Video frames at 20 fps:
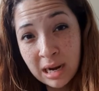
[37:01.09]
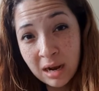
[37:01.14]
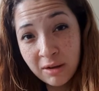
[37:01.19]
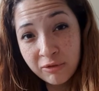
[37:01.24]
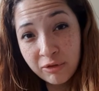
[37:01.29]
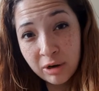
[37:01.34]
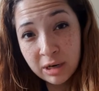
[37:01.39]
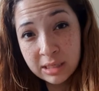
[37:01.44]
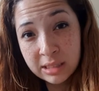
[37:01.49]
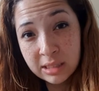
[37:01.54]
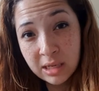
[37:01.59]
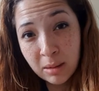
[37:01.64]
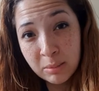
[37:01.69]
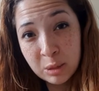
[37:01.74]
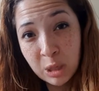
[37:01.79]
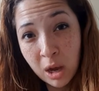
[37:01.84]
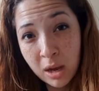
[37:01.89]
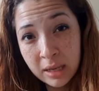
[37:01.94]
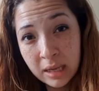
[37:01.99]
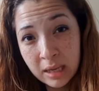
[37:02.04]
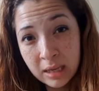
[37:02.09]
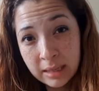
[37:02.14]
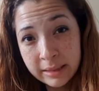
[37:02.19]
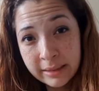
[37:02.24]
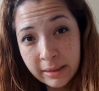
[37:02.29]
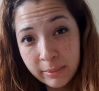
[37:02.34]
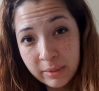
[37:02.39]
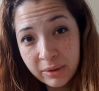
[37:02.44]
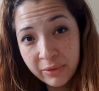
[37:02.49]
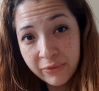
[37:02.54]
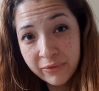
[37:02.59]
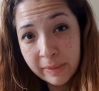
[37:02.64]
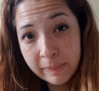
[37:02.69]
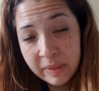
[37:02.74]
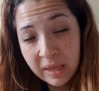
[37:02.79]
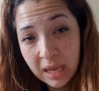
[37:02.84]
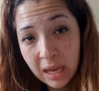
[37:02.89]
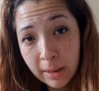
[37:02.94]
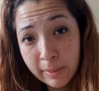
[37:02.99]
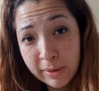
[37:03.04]
after I stop talking because I'm gonna flip
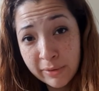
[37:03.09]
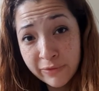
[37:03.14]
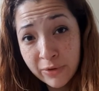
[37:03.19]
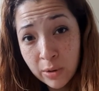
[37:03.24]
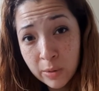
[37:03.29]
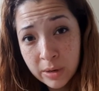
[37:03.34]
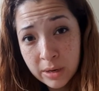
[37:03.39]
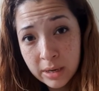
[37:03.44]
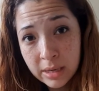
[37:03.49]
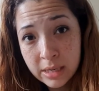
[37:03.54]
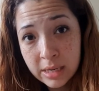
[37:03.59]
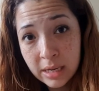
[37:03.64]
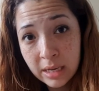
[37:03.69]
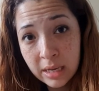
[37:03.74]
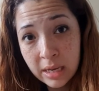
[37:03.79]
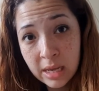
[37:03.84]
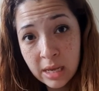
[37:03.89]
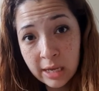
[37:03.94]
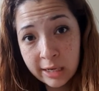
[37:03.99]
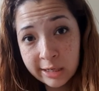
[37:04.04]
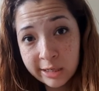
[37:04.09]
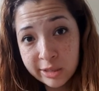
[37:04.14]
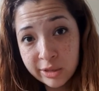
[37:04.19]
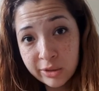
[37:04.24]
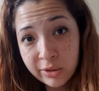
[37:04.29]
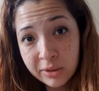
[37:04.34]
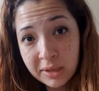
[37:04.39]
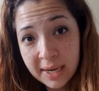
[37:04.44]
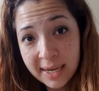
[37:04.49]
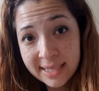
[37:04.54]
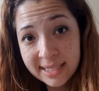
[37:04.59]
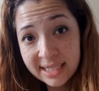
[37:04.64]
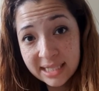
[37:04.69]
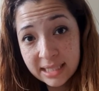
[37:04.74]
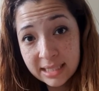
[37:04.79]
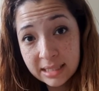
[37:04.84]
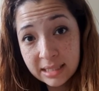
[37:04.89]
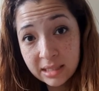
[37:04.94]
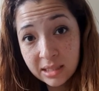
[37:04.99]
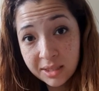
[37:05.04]
the camera forward so you guys
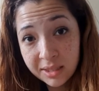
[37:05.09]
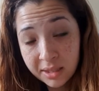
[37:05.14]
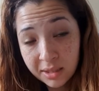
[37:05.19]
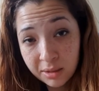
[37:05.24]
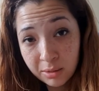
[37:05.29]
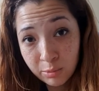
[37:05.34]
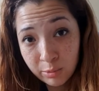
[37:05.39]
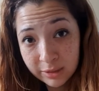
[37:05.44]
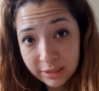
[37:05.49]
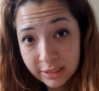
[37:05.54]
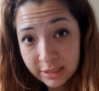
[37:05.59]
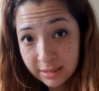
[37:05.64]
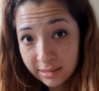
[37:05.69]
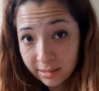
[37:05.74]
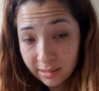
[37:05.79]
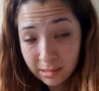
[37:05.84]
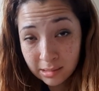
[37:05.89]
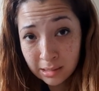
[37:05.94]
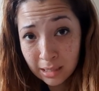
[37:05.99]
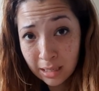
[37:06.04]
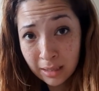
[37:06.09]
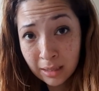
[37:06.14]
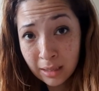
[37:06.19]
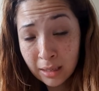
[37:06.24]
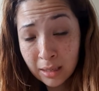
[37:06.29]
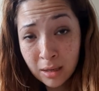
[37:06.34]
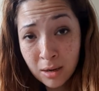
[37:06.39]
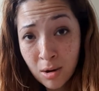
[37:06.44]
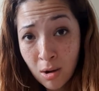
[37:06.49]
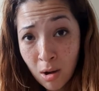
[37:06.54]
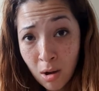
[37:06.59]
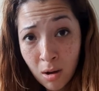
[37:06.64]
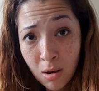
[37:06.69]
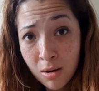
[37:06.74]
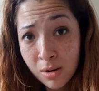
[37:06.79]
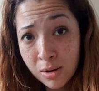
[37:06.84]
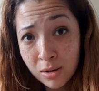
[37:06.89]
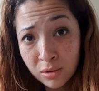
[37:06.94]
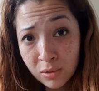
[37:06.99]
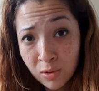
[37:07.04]
can see what she looks like in all
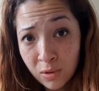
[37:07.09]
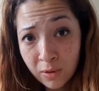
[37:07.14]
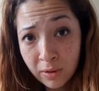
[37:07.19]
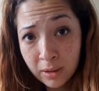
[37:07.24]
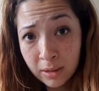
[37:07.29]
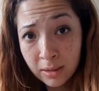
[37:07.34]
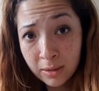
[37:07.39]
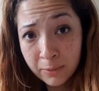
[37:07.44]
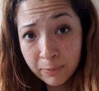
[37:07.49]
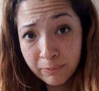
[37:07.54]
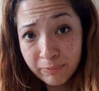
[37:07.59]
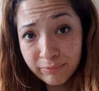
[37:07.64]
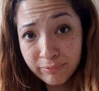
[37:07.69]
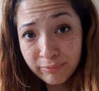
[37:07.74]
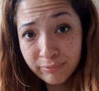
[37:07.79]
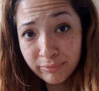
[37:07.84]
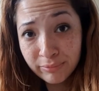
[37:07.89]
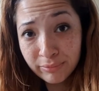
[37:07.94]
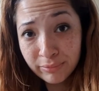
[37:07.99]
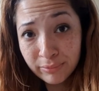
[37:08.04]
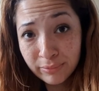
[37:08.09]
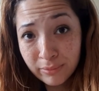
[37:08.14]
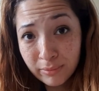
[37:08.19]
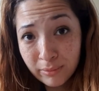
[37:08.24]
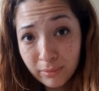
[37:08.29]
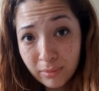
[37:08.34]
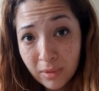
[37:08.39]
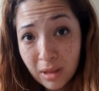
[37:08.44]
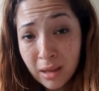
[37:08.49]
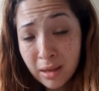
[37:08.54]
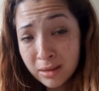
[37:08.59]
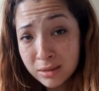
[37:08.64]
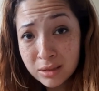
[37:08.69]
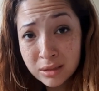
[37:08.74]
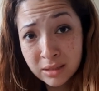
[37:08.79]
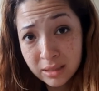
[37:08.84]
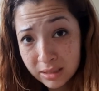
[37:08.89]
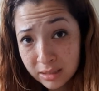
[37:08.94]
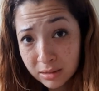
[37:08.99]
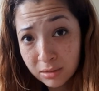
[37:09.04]
her glory. And
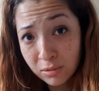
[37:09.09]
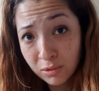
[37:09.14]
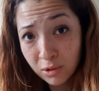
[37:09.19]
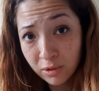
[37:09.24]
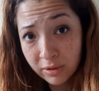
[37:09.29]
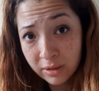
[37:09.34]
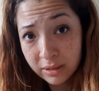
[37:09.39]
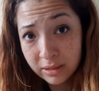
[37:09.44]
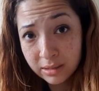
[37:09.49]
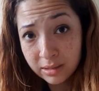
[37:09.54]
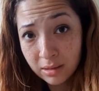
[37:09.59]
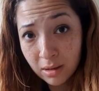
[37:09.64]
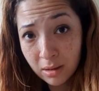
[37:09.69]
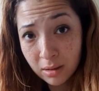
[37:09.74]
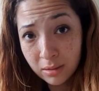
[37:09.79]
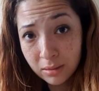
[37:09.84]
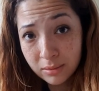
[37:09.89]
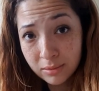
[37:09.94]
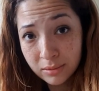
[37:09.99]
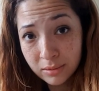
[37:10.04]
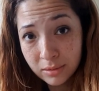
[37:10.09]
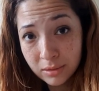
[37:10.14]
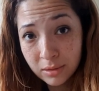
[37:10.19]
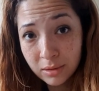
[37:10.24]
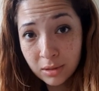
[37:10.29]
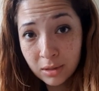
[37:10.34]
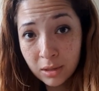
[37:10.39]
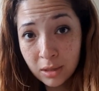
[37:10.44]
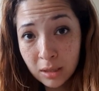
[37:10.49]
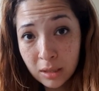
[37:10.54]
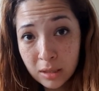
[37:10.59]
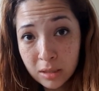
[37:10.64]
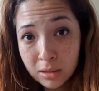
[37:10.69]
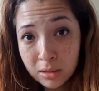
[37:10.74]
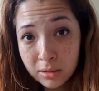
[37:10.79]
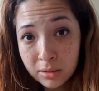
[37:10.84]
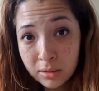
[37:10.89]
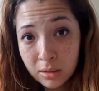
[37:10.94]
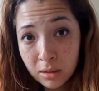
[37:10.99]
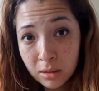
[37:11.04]
she is glorious, y'all.
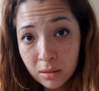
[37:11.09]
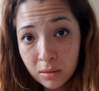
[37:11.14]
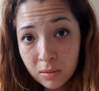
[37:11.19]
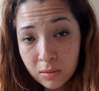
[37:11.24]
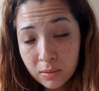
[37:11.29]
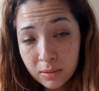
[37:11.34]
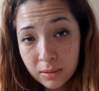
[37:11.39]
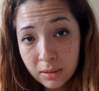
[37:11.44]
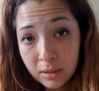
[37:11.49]
So